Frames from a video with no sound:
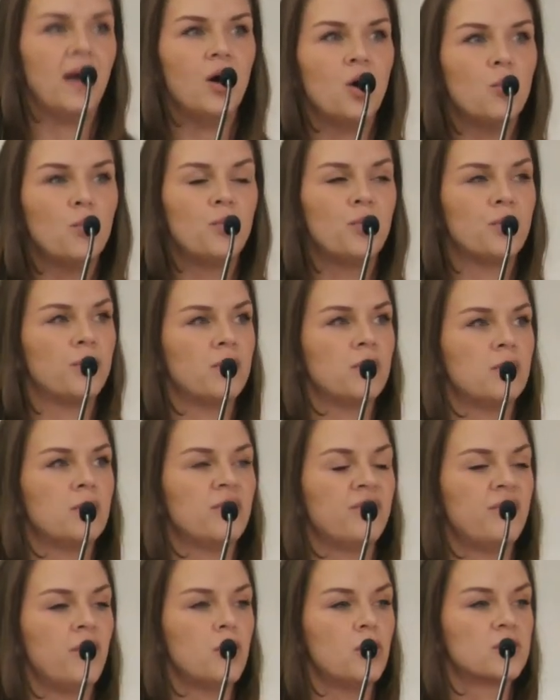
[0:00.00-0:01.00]
help
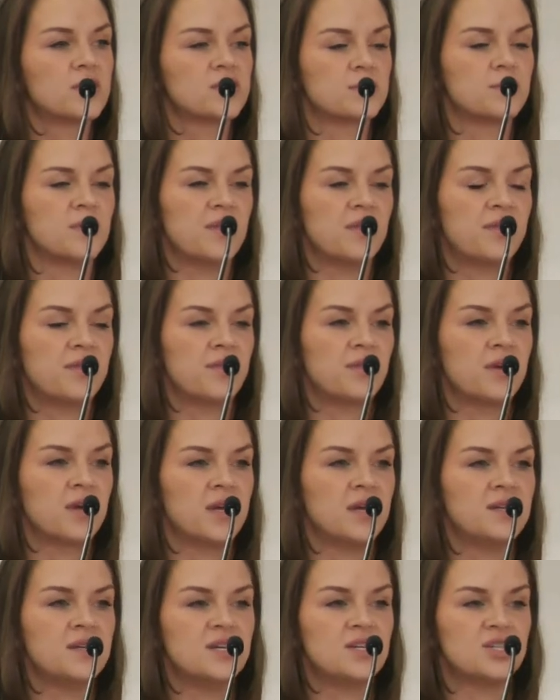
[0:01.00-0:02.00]
folks with
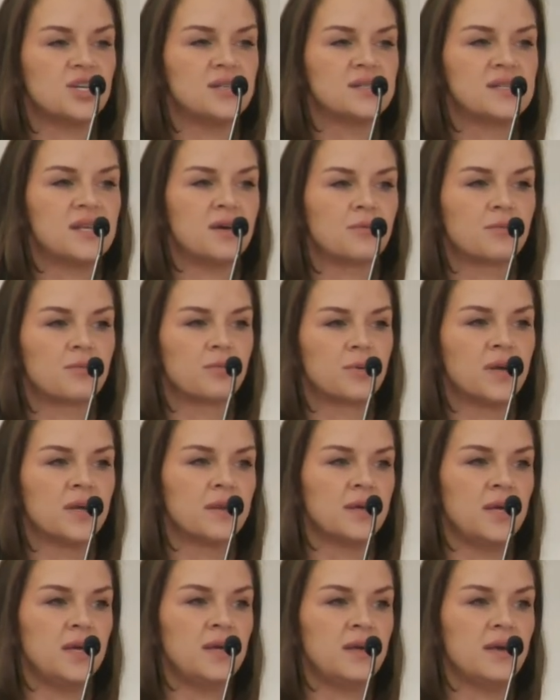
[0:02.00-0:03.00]
conditions that
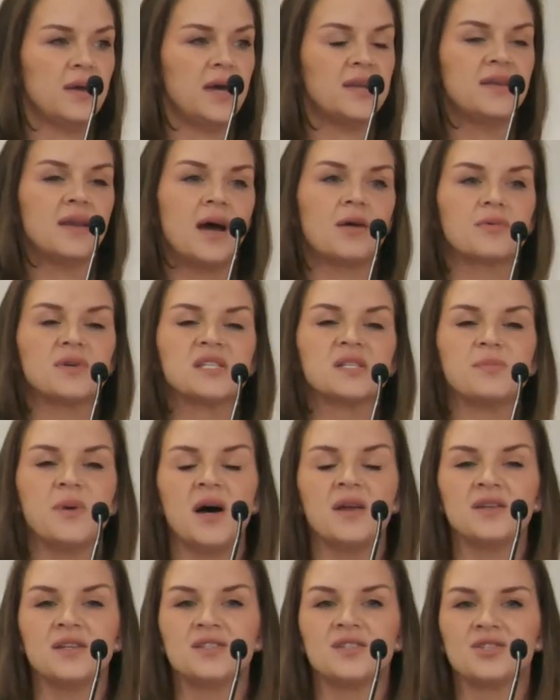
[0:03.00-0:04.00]
really had not
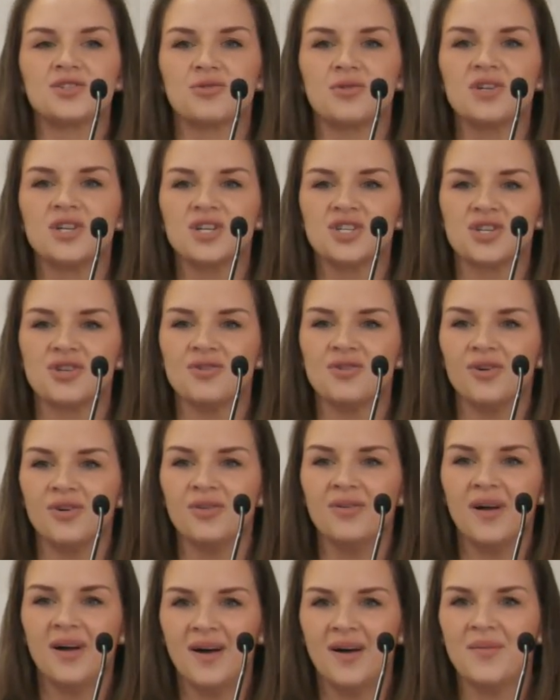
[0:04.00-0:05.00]
responded to
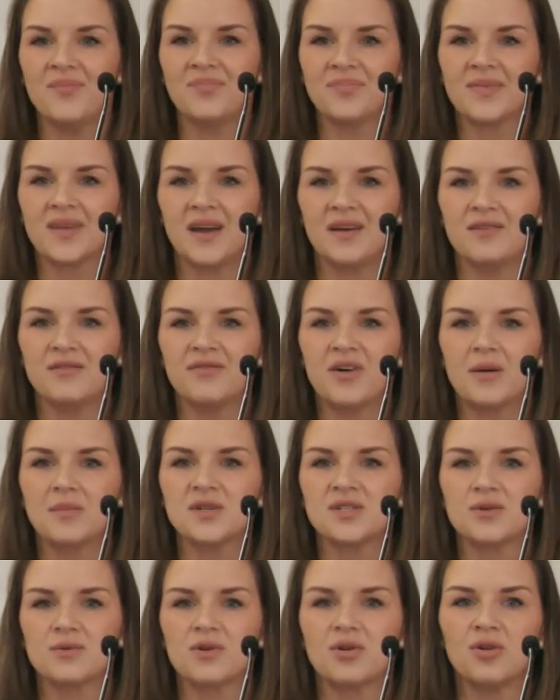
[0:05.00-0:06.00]
traditional kind of
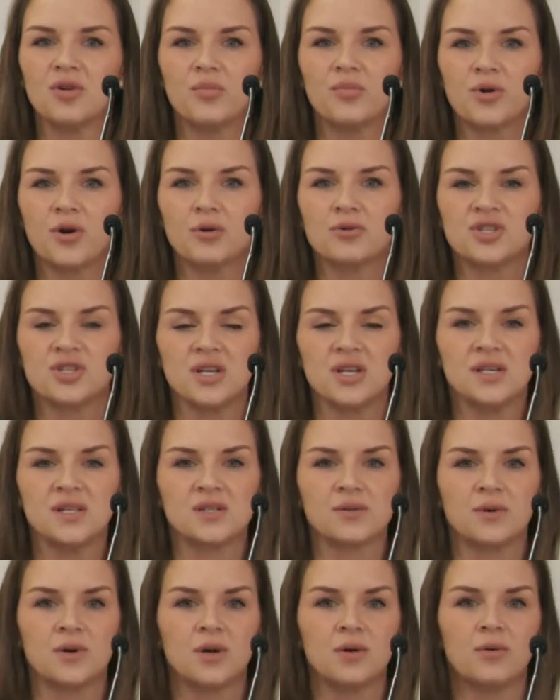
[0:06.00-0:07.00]
pharmaceutical
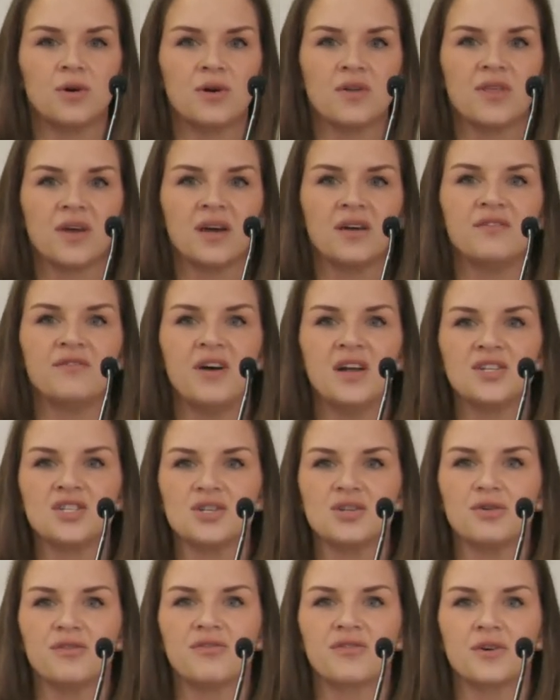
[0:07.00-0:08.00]
approaches or the
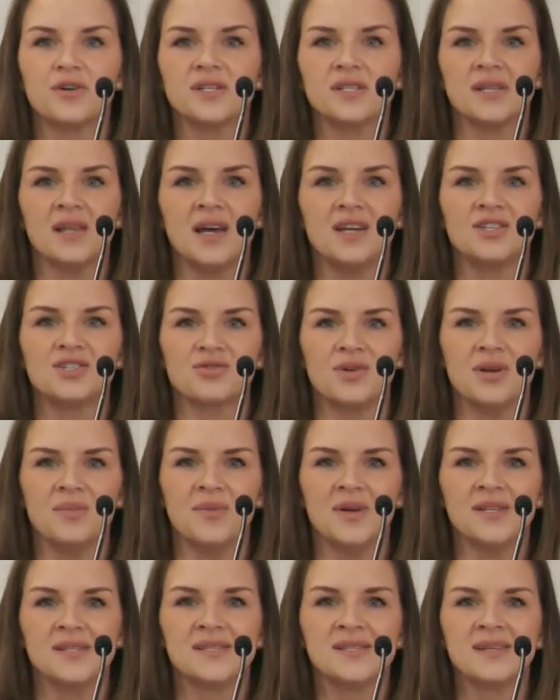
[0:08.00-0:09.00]
conventional first line
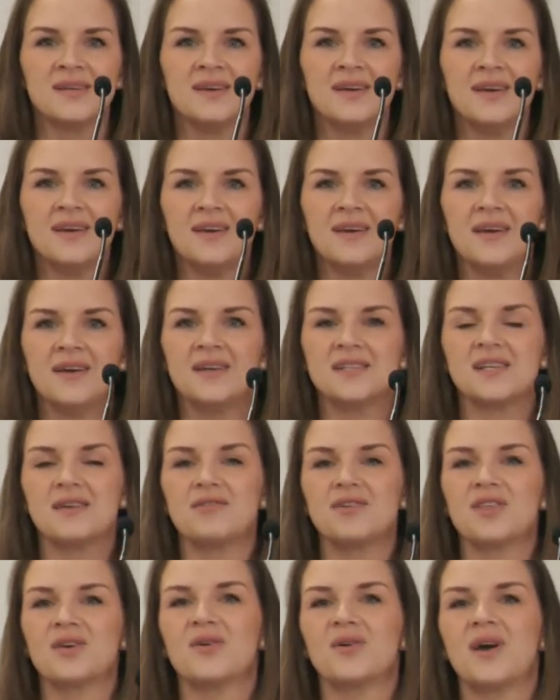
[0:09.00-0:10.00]
treatments. Is
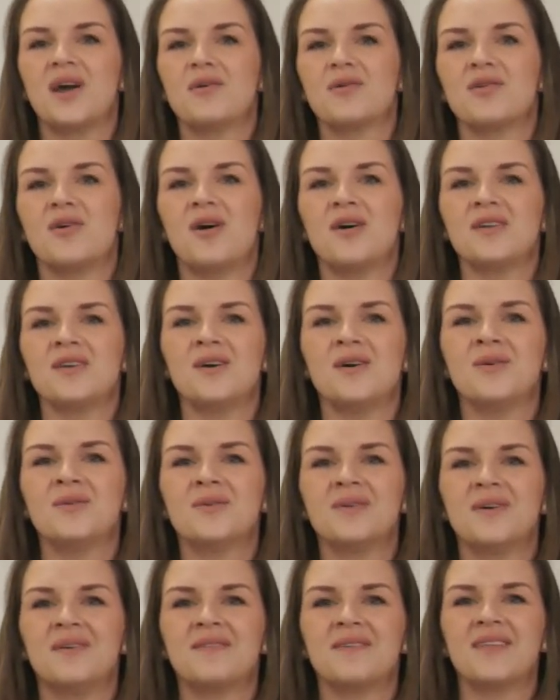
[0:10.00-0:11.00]
everything okay with
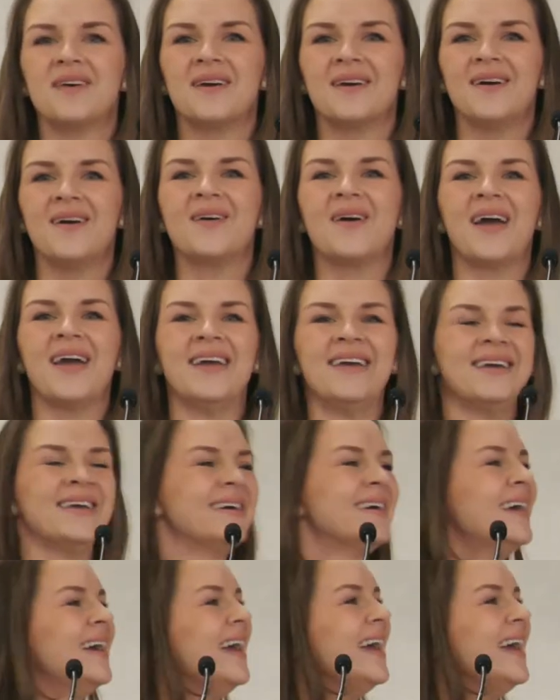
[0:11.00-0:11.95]
audio? Okay.